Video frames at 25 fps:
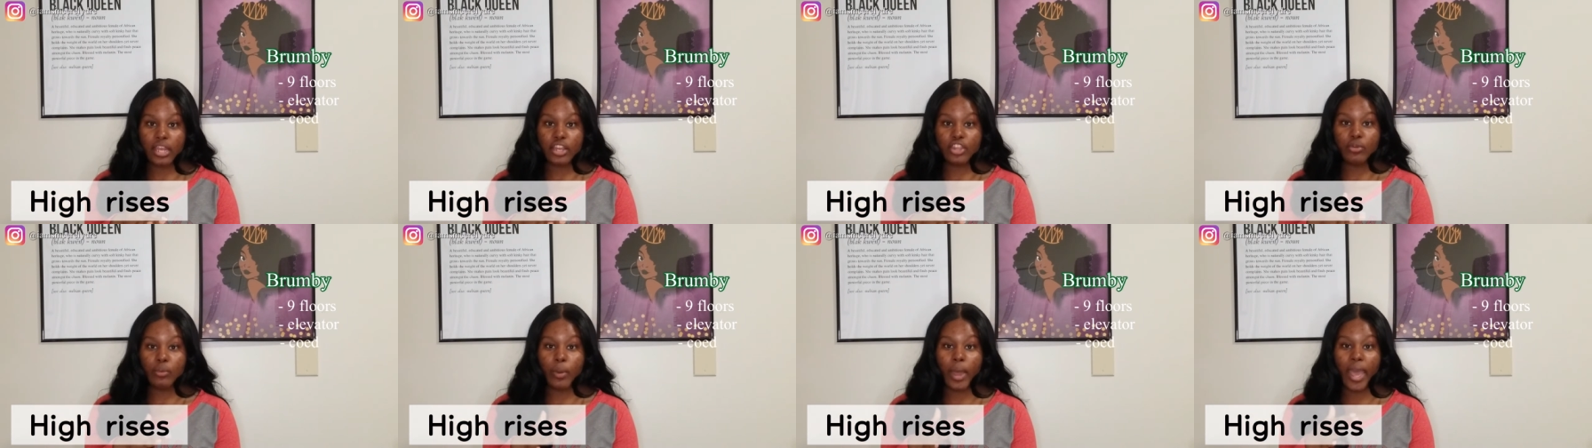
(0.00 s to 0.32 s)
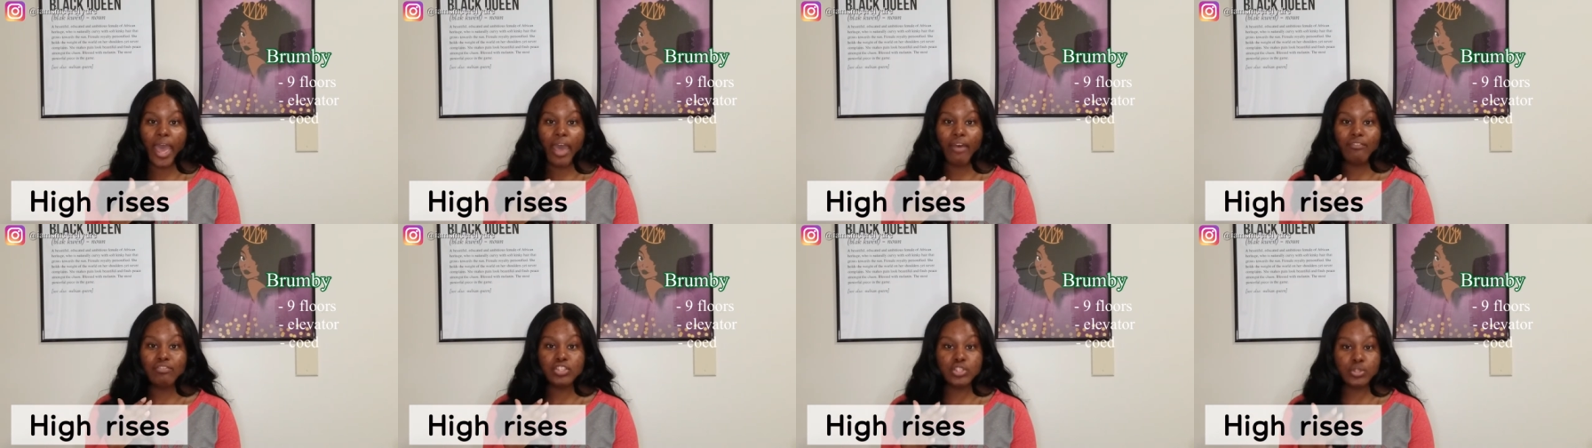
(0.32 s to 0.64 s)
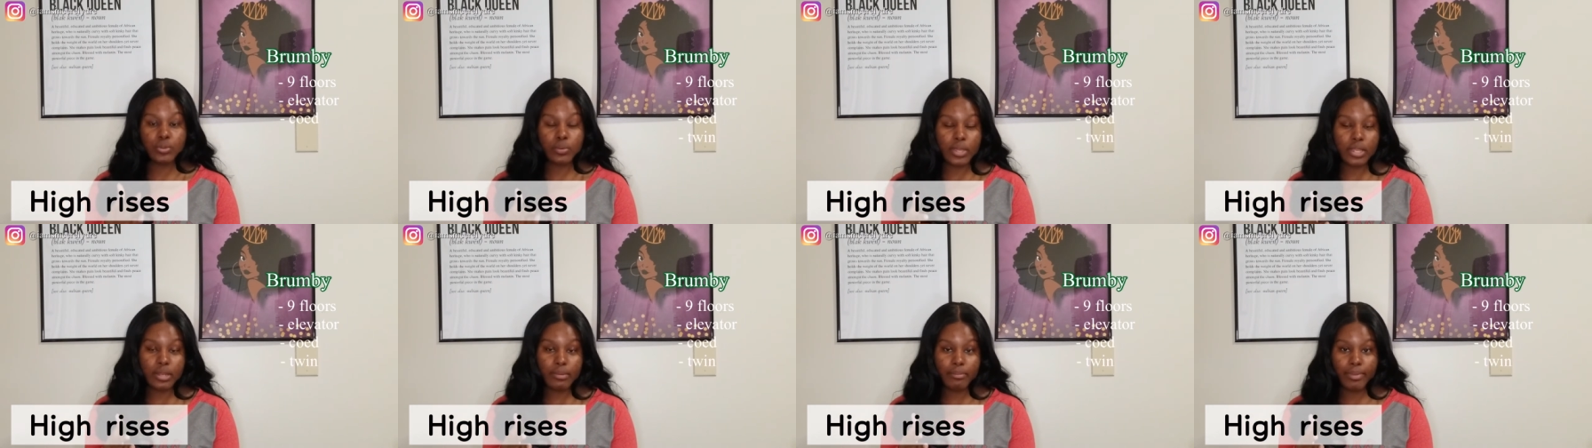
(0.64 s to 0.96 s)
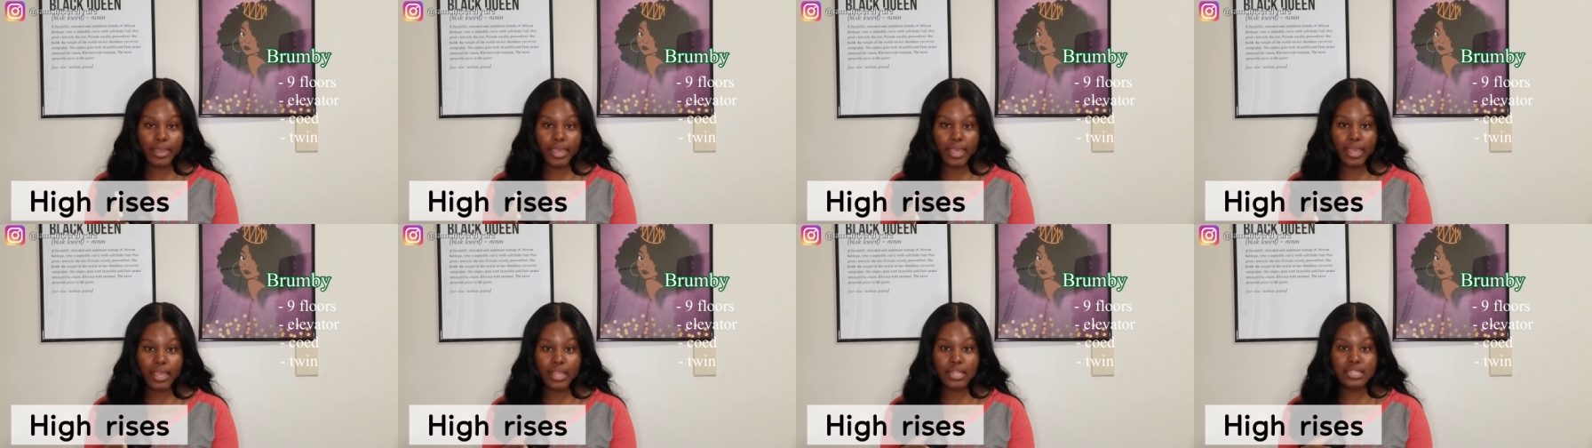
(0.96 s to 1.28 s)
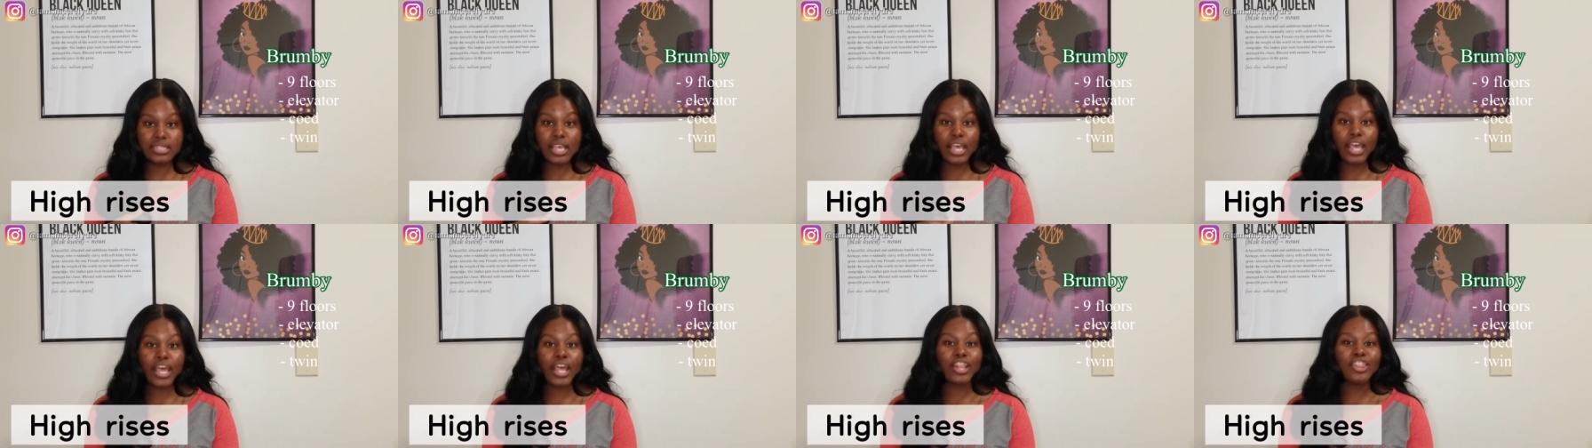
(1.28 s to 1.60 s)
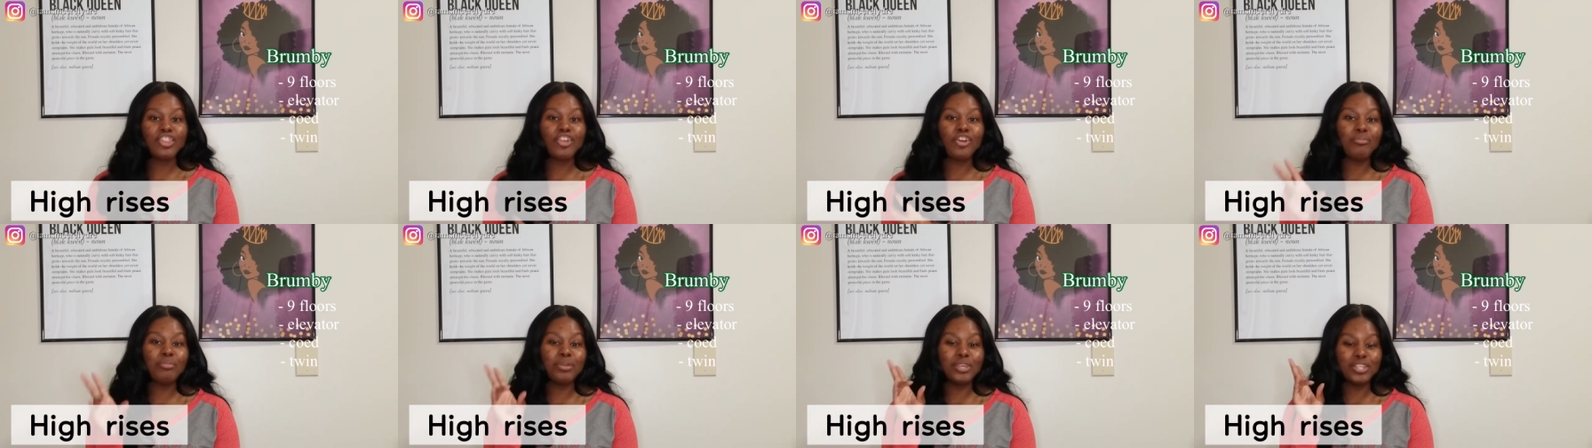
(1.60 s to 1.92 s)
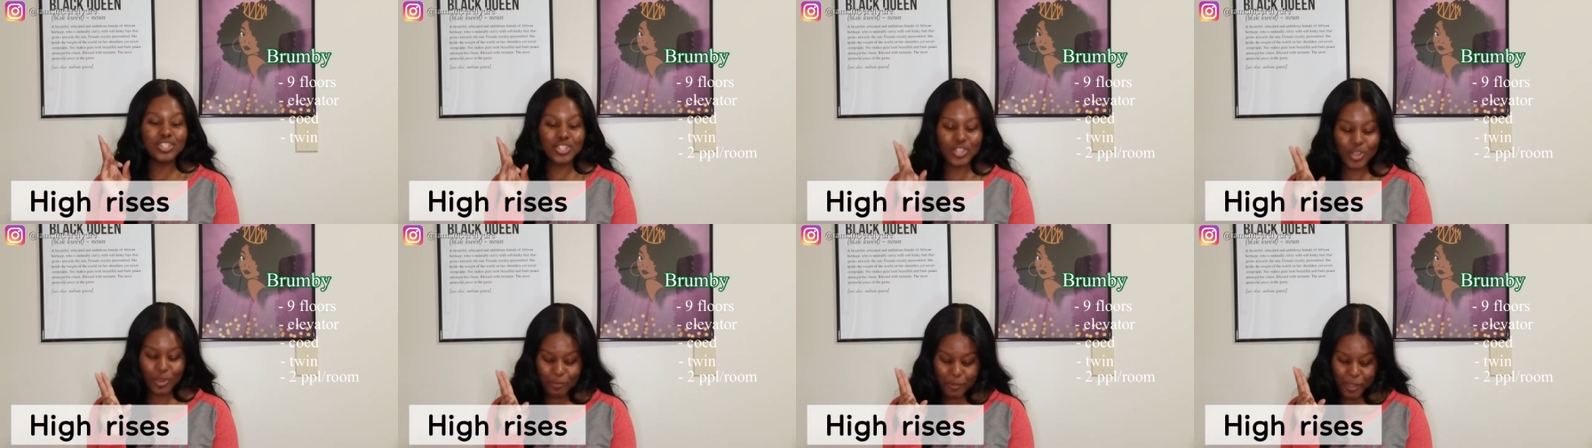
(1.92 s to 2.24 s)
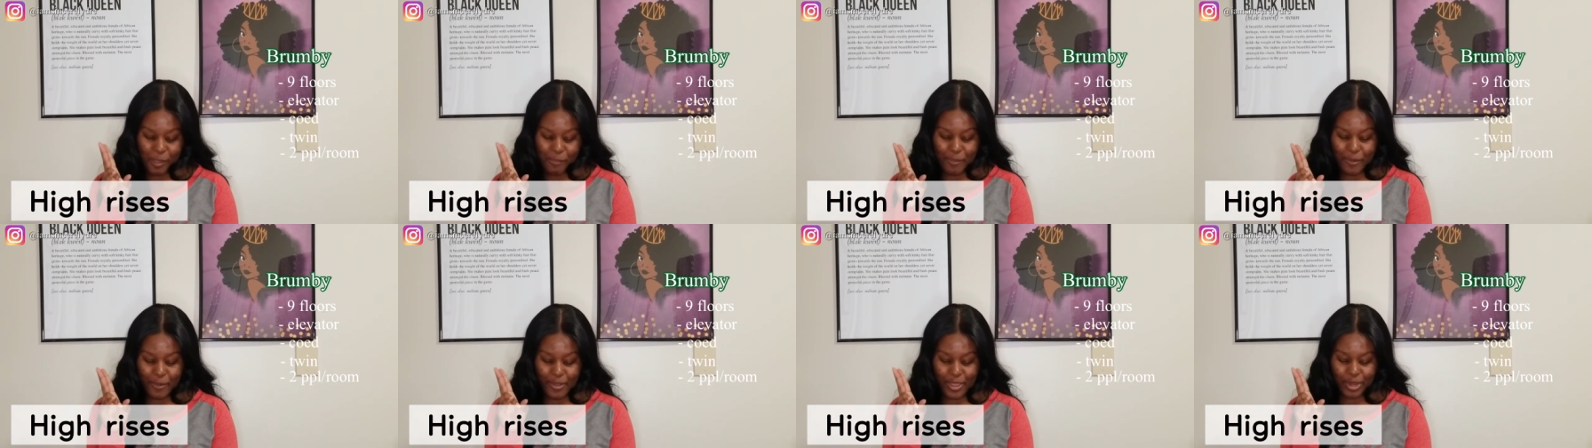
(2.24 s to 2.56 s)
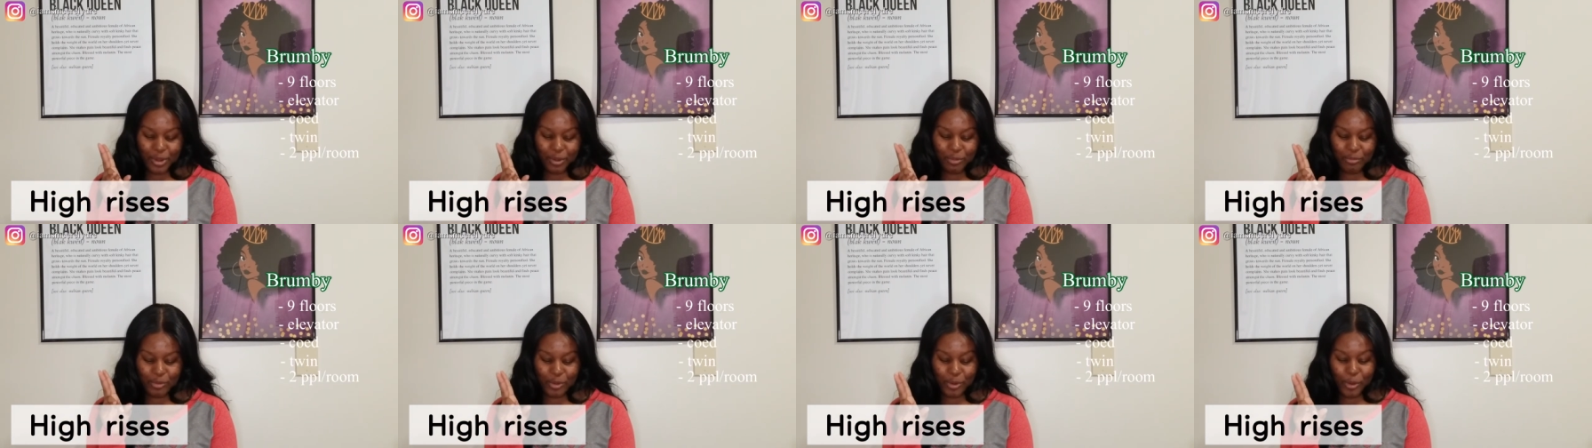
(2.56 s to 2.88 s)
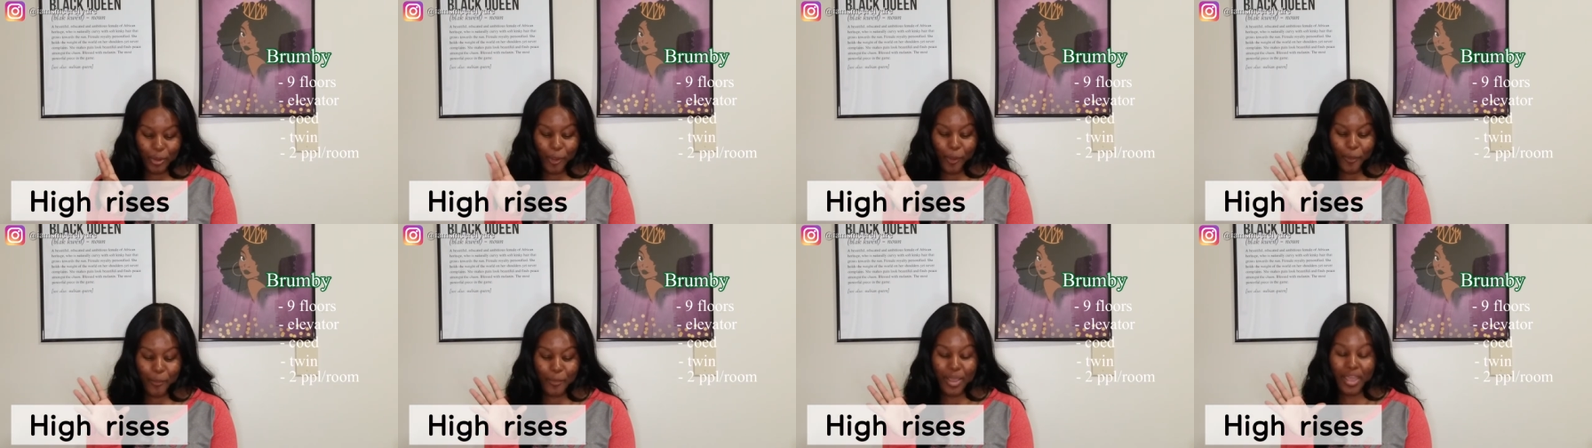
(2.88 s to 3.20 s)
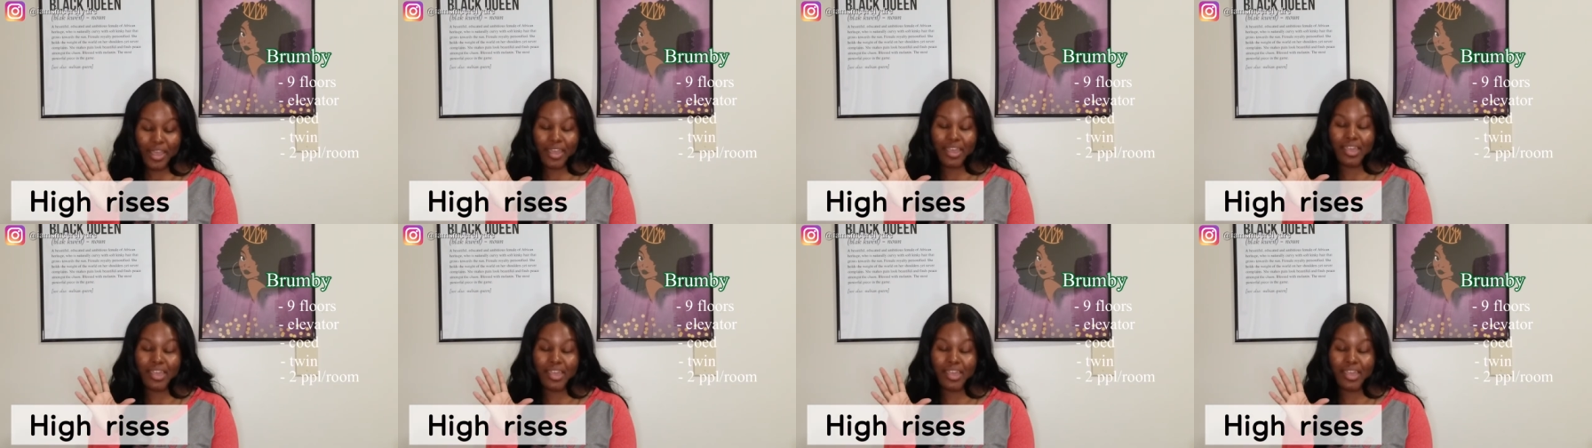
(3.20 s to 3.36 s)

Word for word: you will have twin beds. There'll be two people in a room.